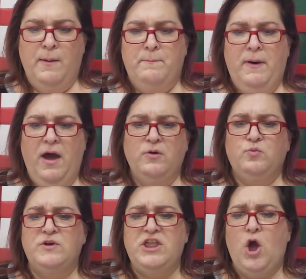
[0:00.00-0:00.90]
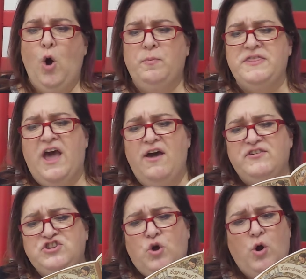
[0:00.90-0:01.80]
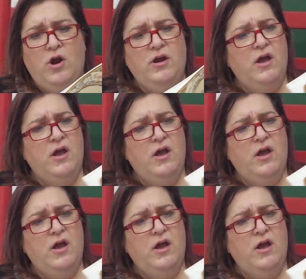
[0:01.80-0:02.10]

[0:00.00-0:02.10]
But when they opened the oven door,